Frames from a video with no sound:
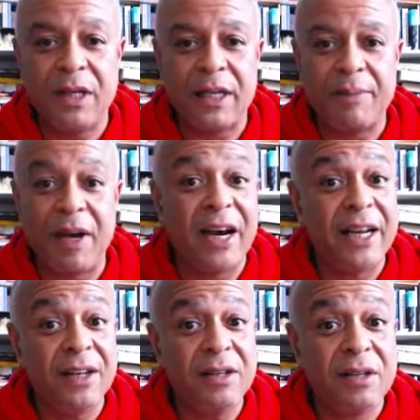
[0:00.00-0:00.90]

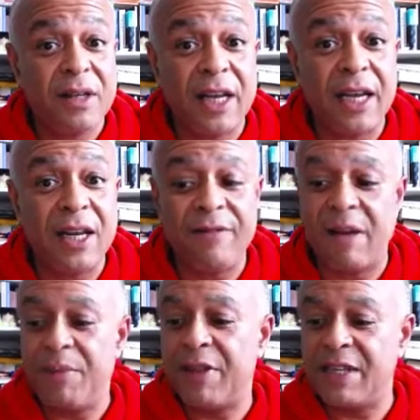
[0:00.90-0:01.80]
Ireland in
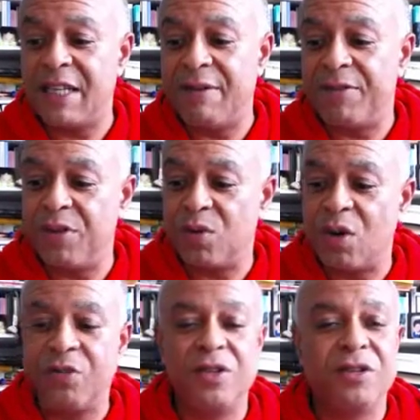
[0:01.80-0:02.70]
November, that's 11th and
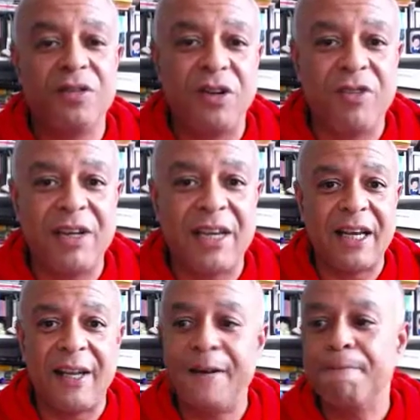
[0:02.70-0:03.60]
12th, just got it written
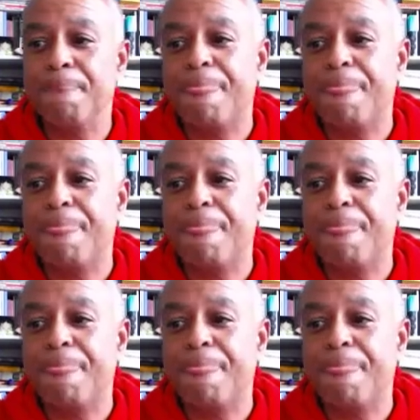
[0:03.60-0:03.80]
here.